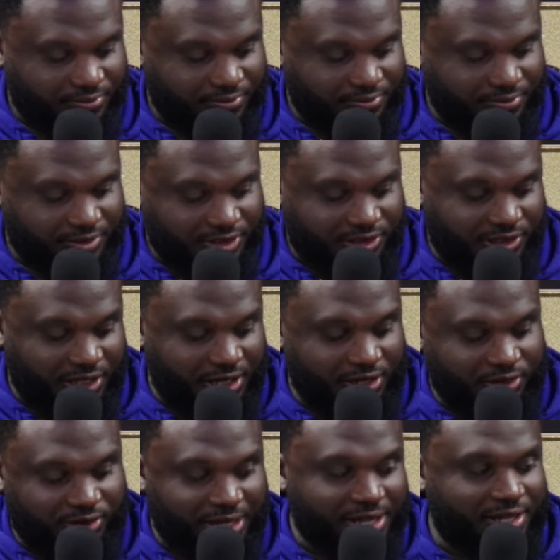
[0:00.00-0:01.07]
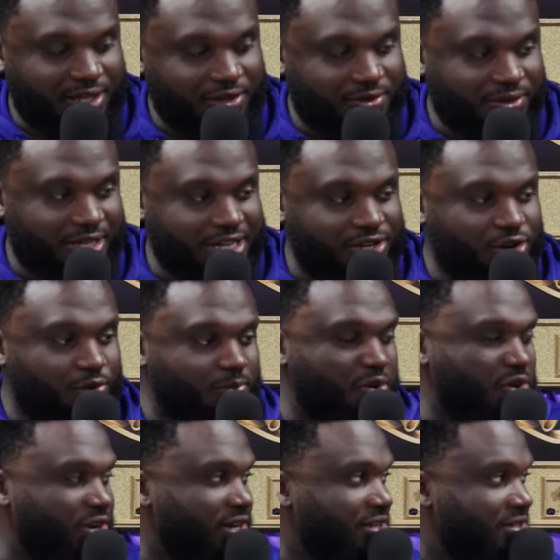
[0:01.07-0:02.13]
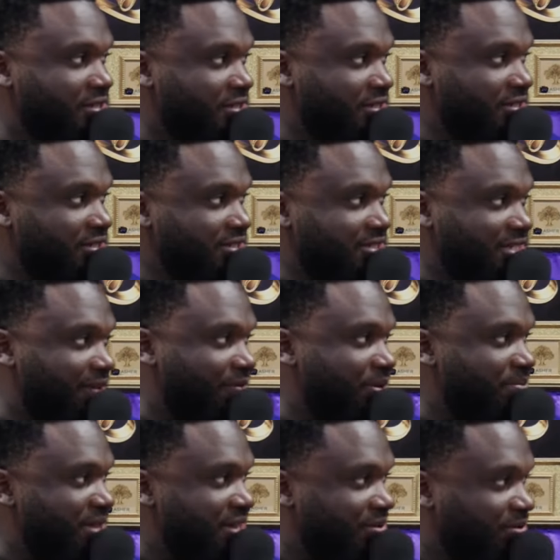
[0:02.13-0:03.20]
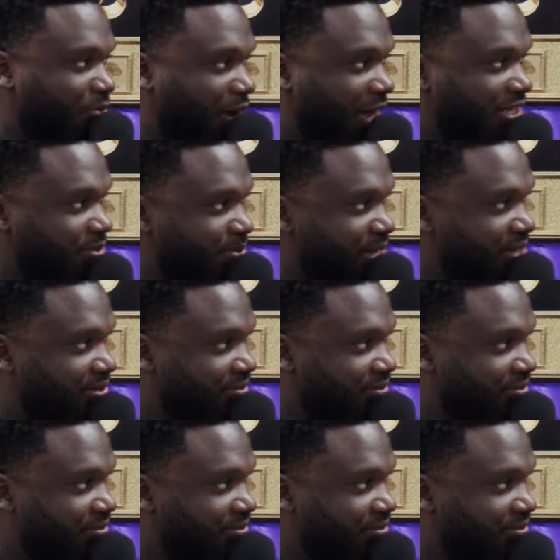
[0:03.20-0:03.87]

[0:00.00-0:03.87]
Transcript: The sluggard think he he no more than seven men, wise men.